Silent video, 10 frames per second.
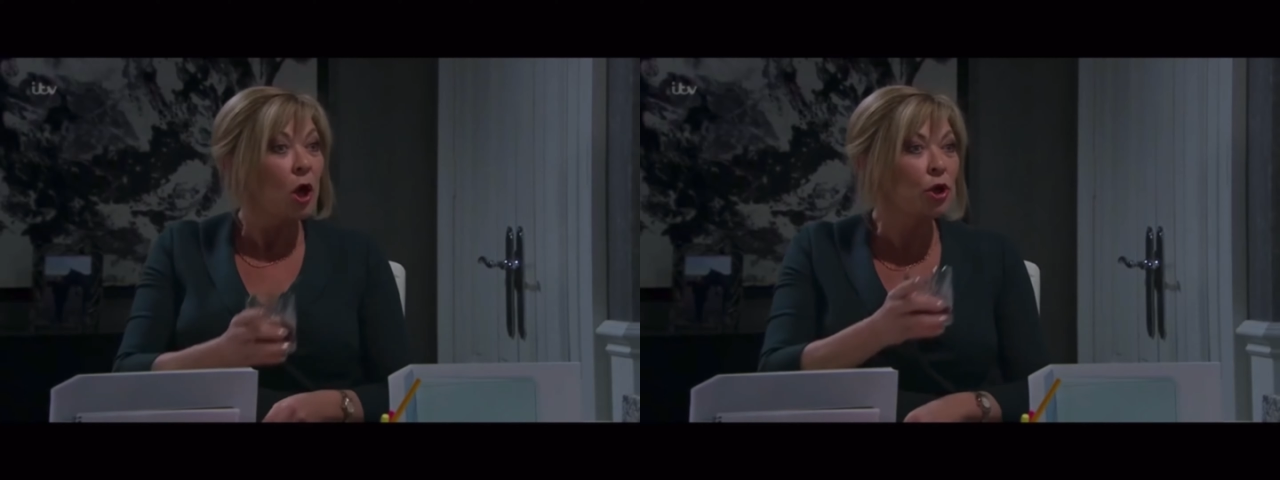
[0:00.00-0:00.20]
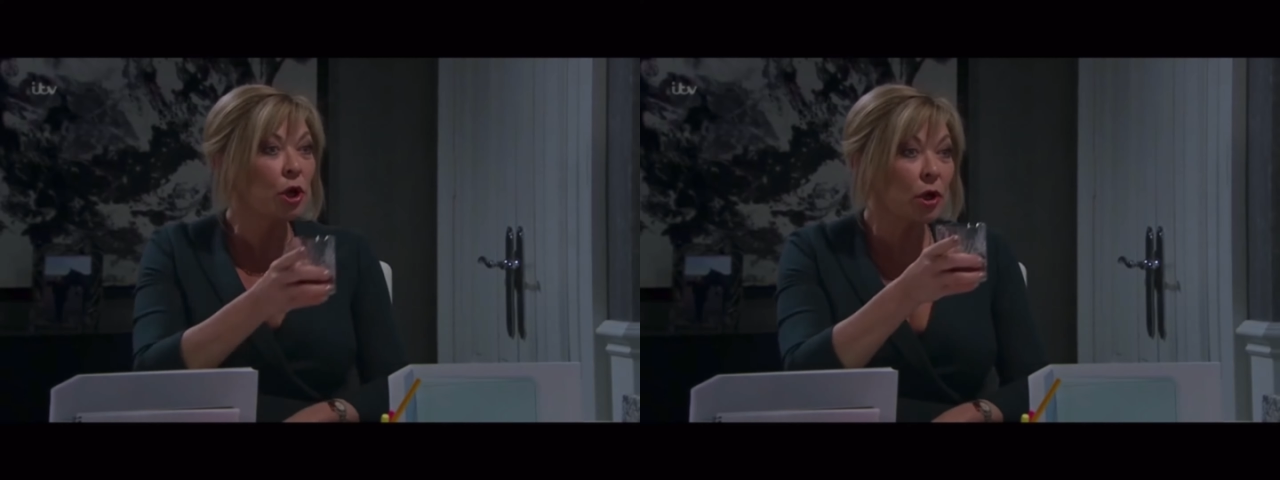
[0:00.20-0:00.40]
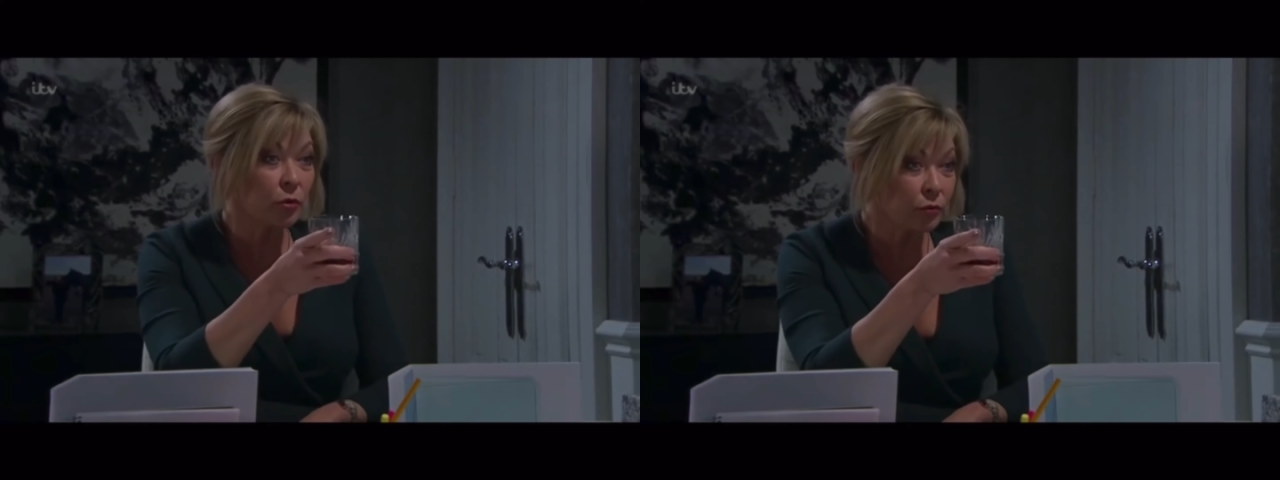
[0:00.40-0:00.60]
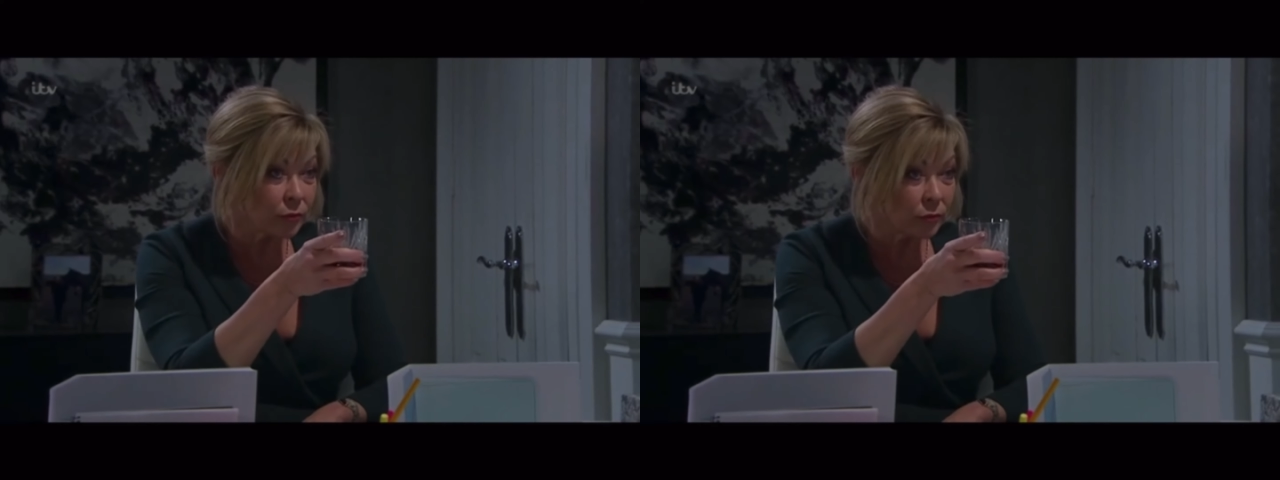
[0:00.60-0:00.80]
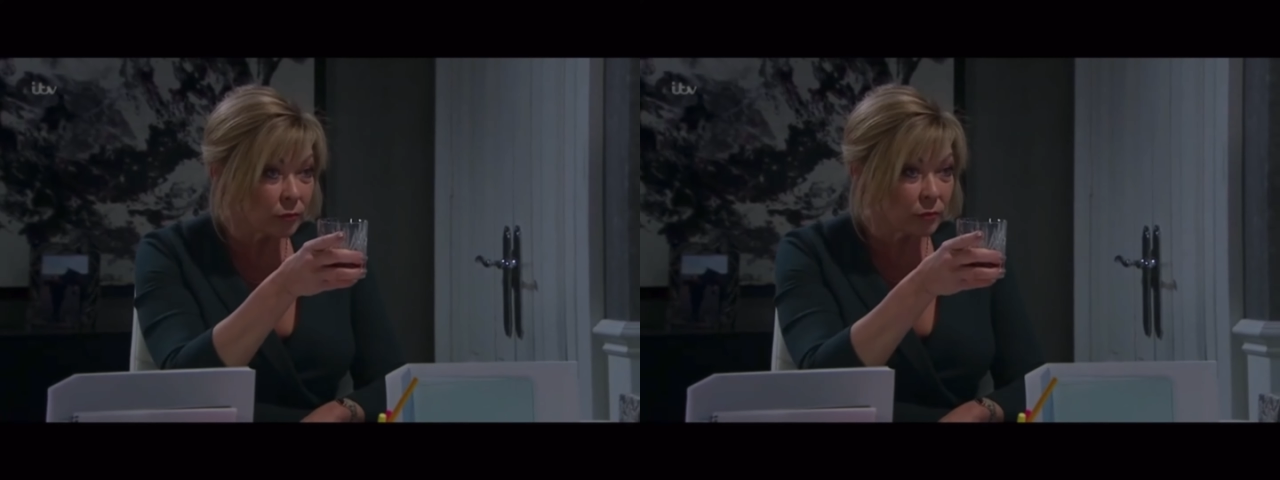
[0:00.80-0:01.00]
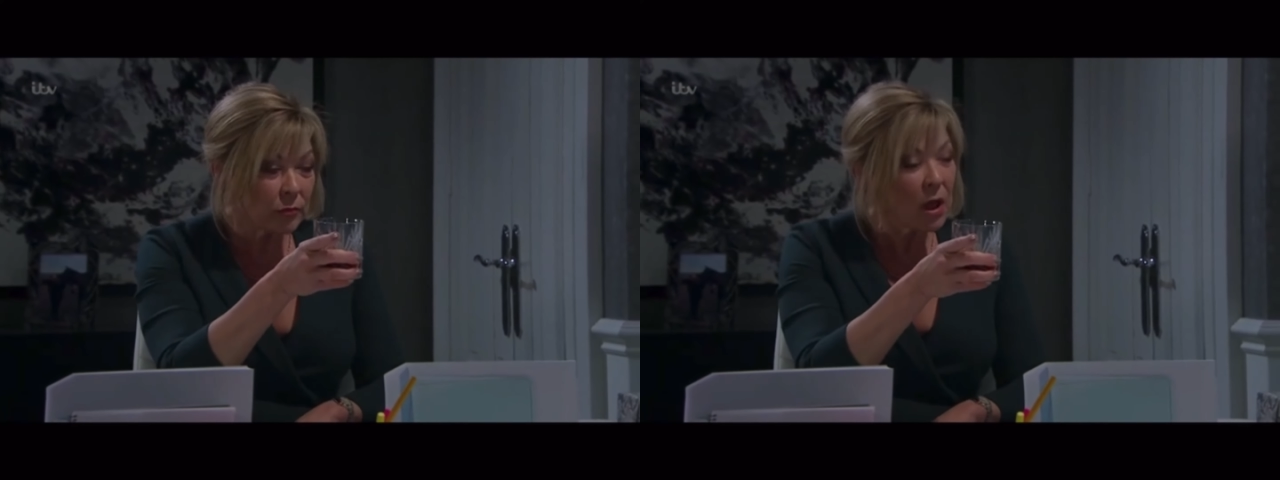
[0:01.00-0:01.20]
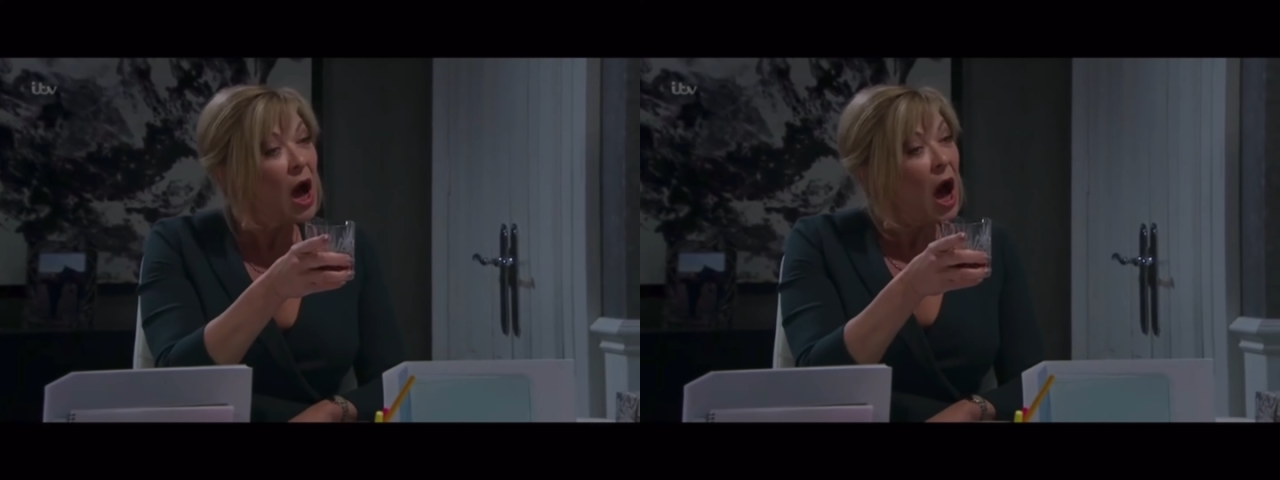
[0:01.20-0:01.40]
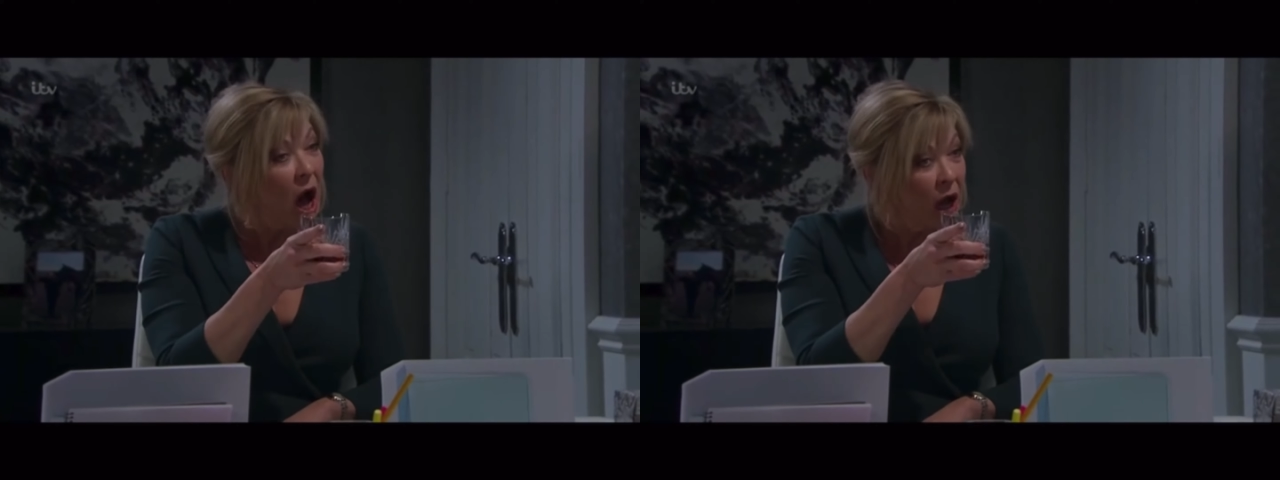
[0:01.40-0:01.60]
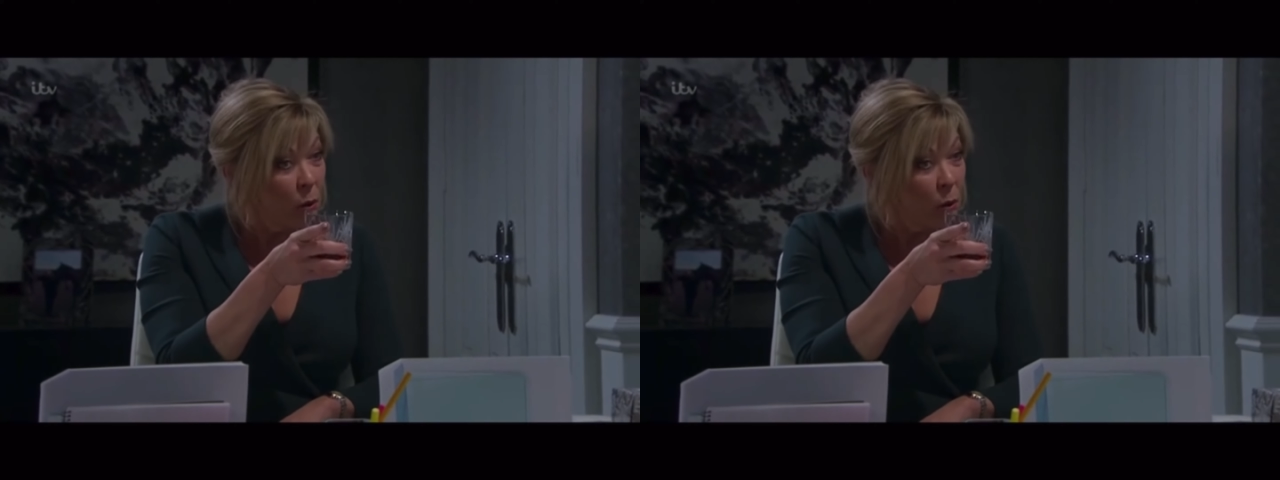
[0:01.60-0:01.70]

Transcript: No. I